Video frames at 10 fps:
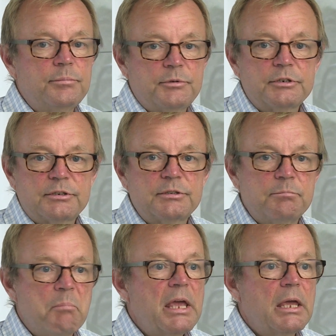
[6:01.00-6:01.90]
just
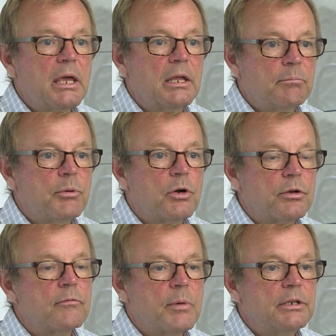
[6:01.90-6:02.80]
making it
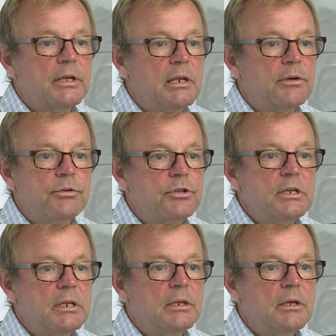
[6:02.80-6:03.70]
part of my daily
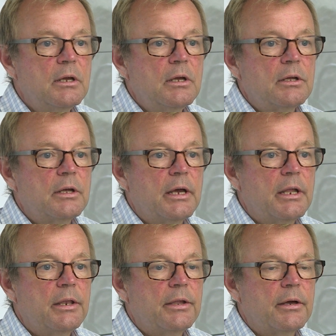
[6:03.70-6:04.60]
routine.
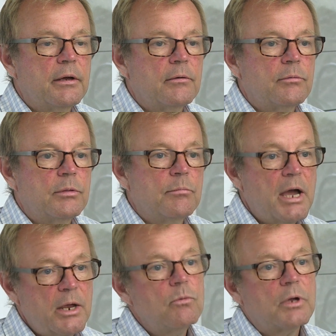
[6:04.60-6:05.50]
And with
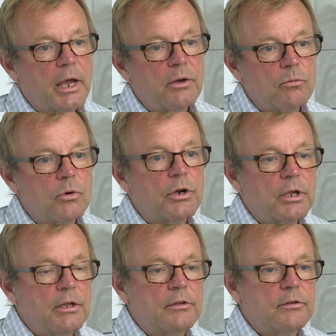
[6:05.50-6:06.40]
my kind of
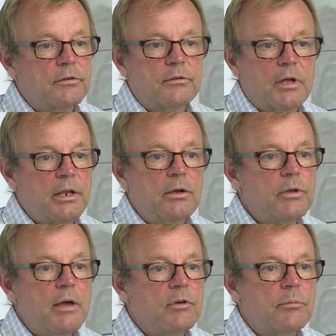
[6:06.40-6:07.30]
work, I
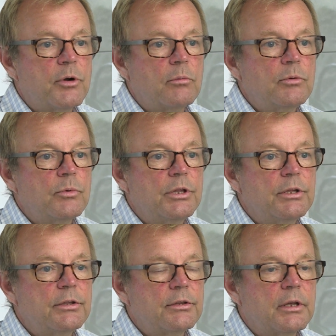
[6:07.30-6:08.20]
don't have any problem with
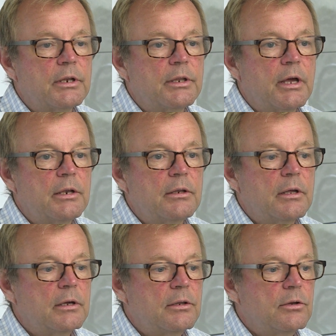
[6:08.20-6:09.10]
it, and
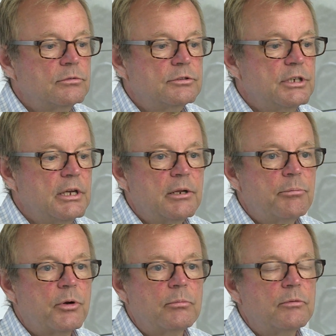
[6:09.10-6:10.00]
I don't see any
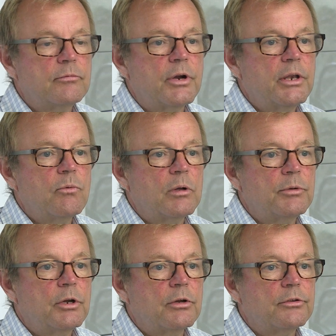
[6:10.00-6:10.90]
problem for anyone,
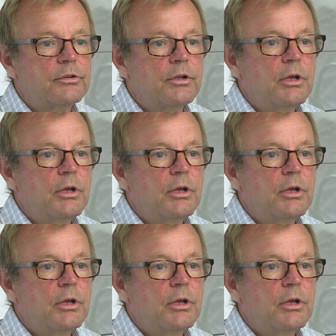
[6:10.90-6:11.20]
because